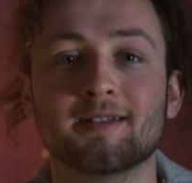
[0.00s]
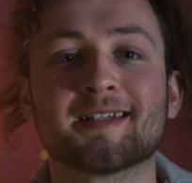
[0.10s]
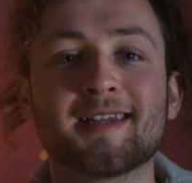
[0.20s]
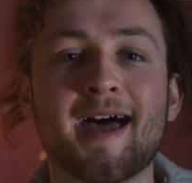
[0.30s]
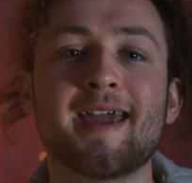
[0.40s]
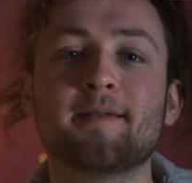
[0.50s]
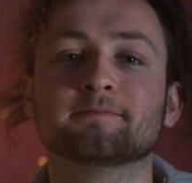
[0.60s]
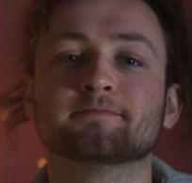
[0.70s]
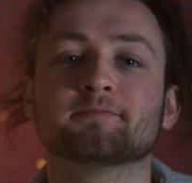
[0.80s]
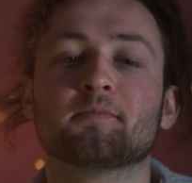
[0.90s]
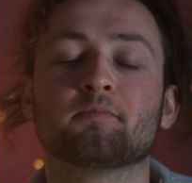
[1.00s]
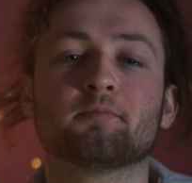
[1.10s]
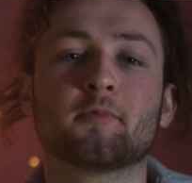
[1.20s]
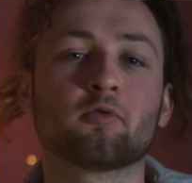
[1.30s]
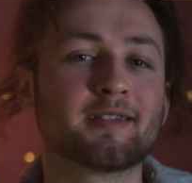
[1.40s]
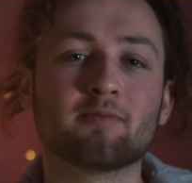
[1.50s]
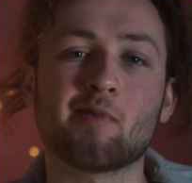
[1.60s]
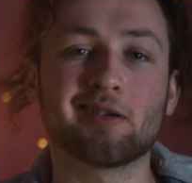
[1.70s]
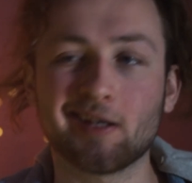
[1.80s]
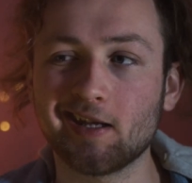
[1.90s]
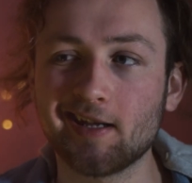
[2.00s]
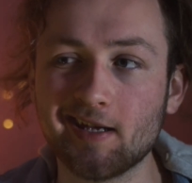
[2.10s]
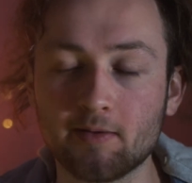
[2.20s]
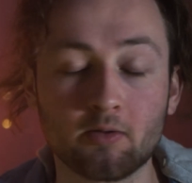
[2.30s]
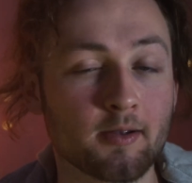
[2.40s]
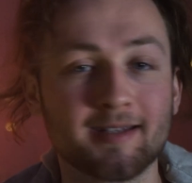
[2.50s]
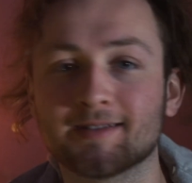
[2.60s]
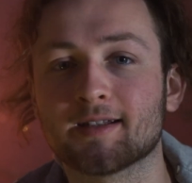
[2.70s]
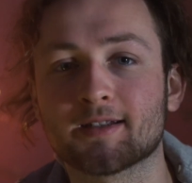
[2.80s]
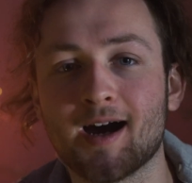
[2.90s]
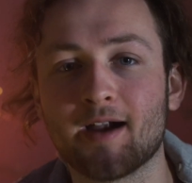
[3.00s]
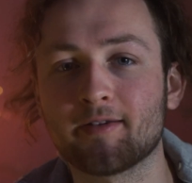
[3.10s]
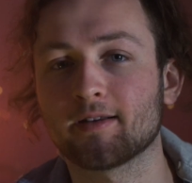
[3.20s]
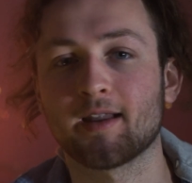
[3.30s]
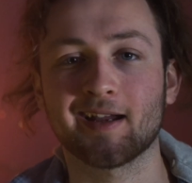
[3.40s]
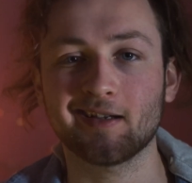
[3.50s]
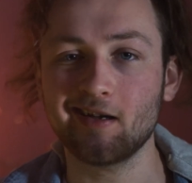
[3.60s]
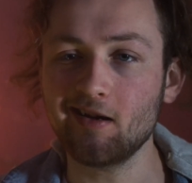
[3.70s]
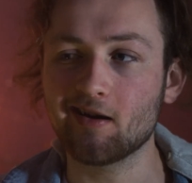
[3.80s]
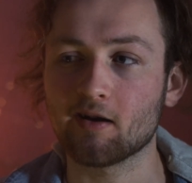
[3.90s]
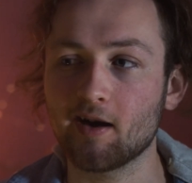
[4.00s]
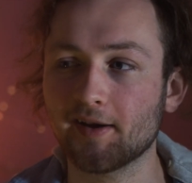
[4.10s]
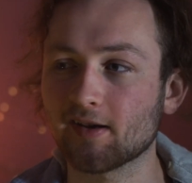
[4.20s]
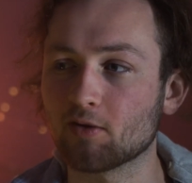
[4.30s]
Now today, the reason why you're here, you've probably seen the title and you're like, oh, I don't